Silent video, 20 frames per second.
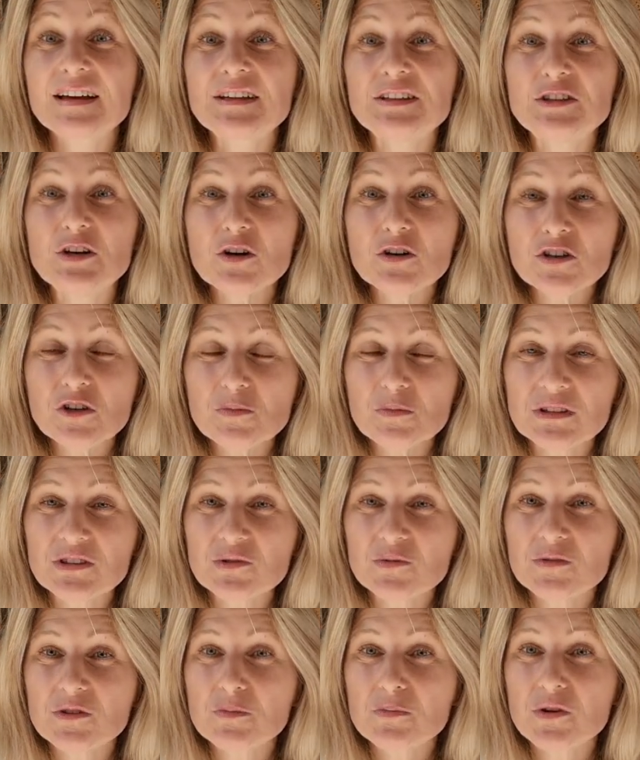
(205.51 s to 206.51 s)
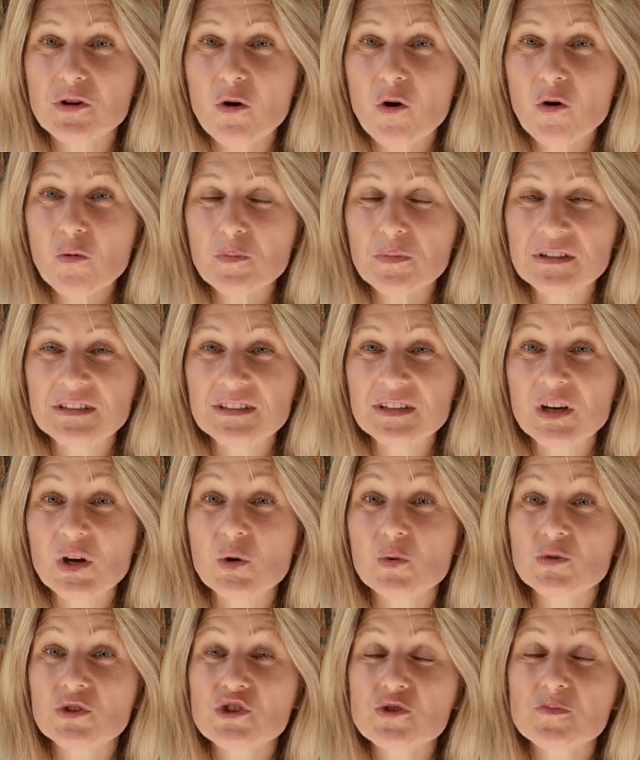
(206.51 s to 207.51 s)
Document will be open,
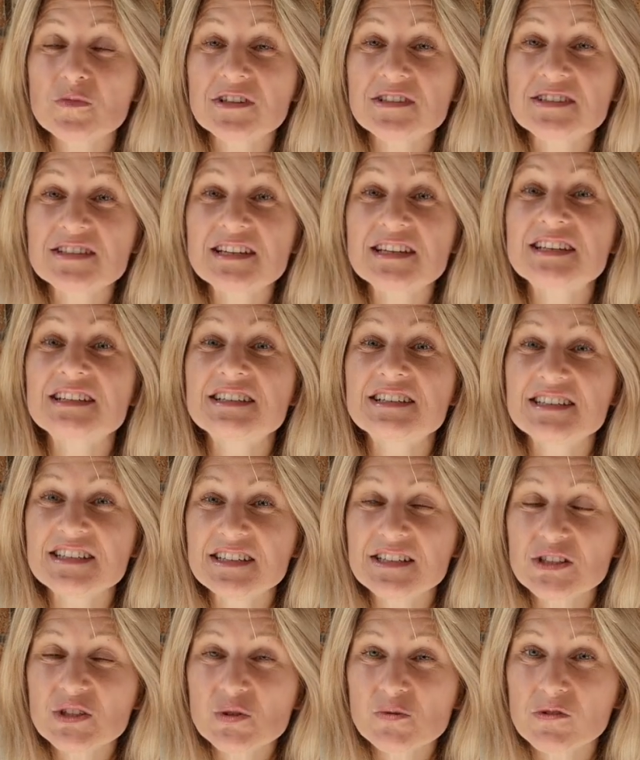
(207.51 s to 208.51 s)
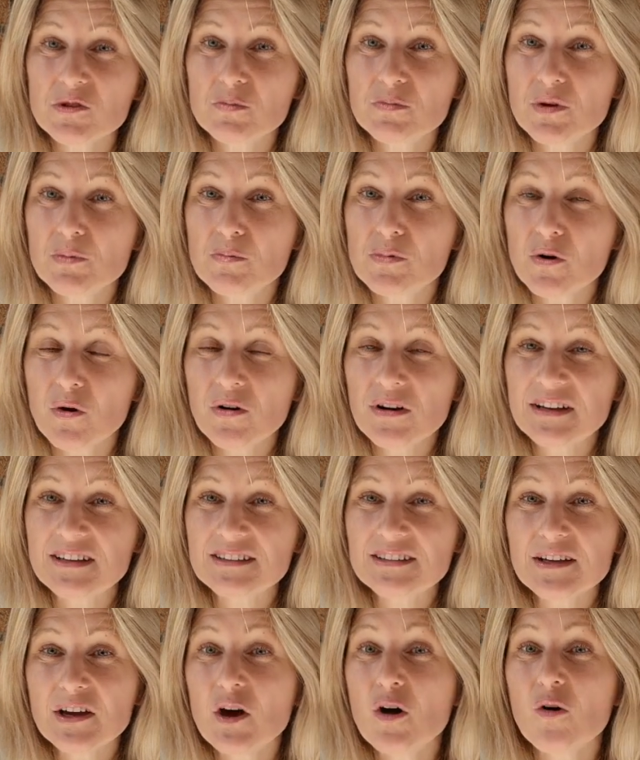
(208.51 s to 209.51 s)
which means seals will be
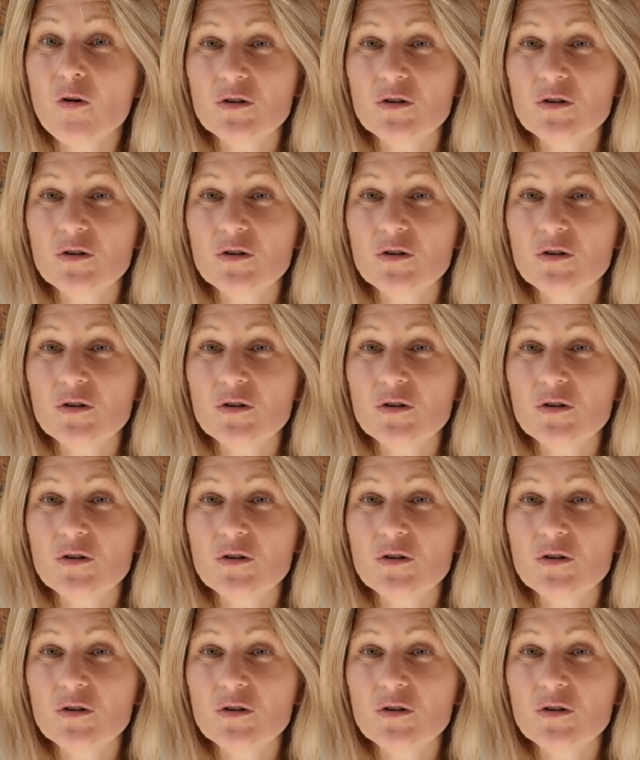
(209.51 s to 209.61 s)
broken